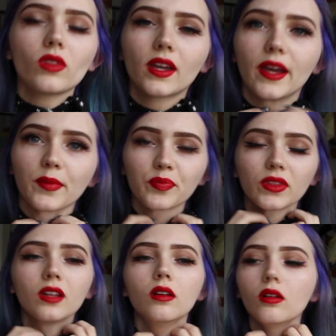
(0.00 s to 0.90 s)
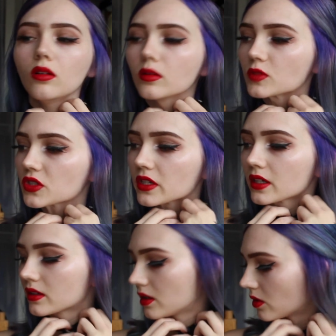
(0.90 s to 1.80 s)
Okay. Oh, I'm
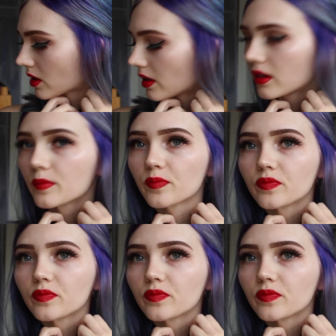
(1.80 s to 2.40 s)
choking. Oh god.